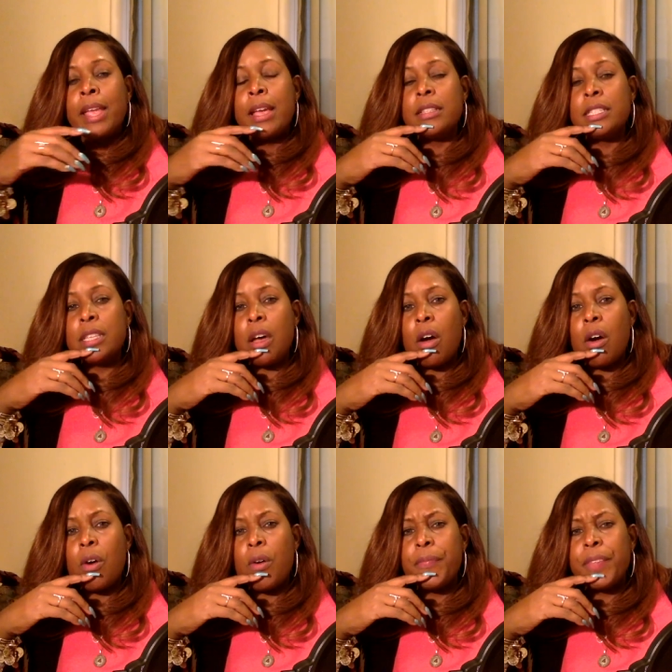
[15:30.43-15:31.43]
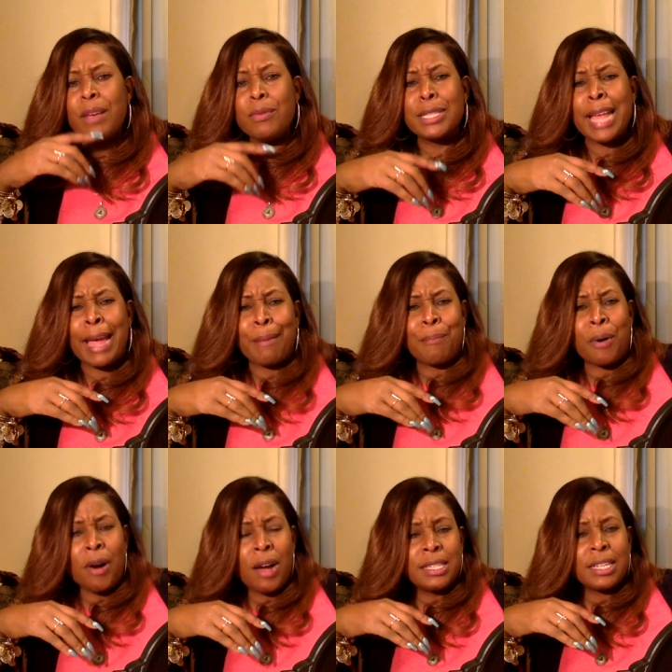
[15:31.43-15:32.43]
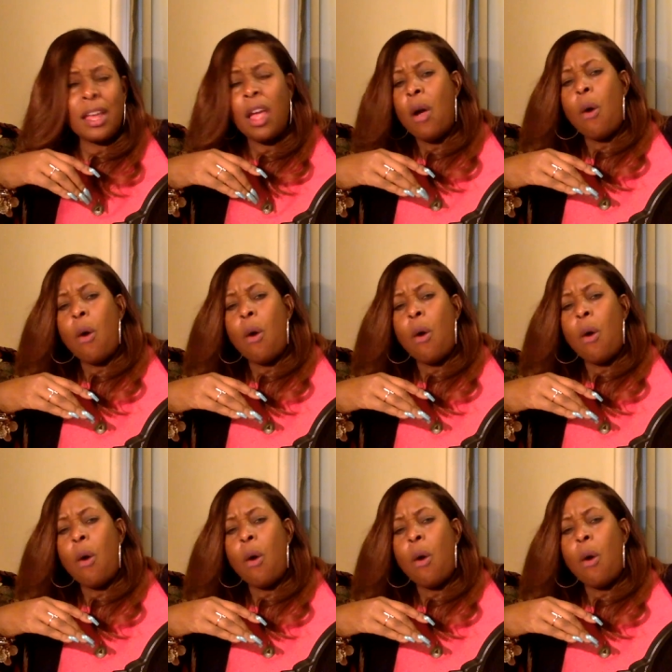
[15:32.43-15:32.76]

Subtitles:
And so he was like, pawned it?